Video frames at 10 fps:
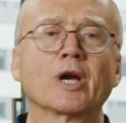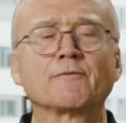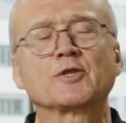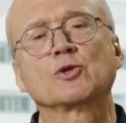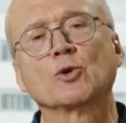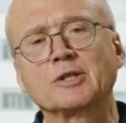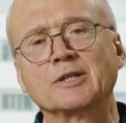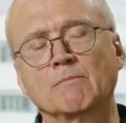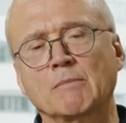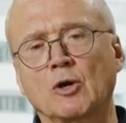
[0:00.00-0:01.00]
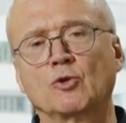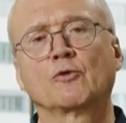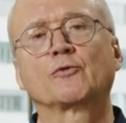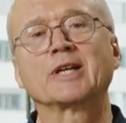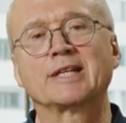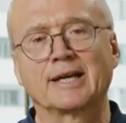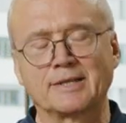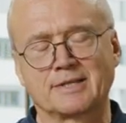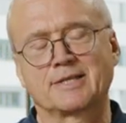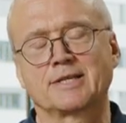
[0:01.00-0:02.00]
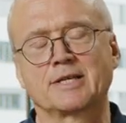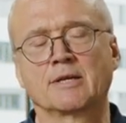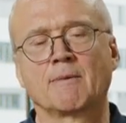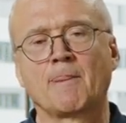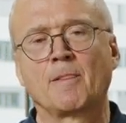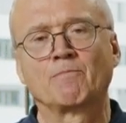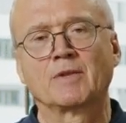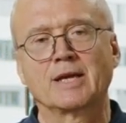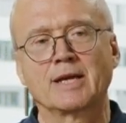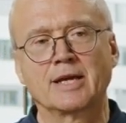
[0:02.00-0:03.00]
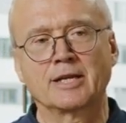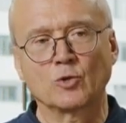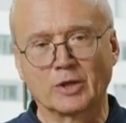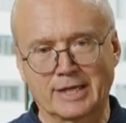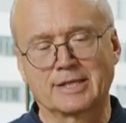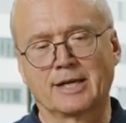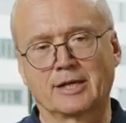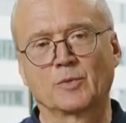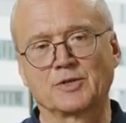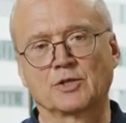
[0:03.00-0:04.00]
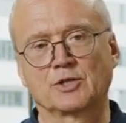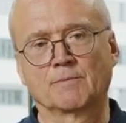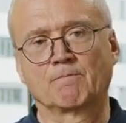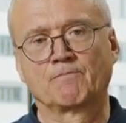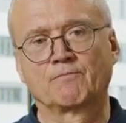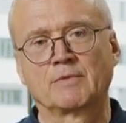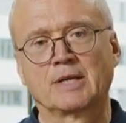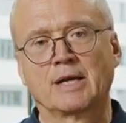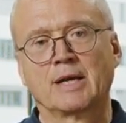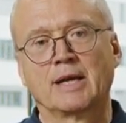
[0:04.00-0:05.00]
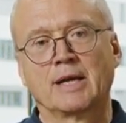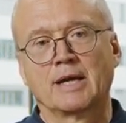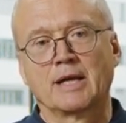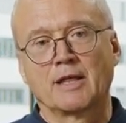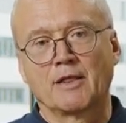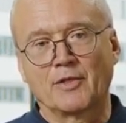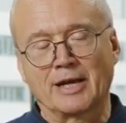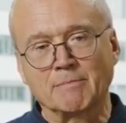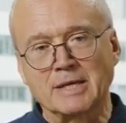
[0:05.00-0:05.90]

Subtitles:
have a certain amount of redundancy in your data acquisition. That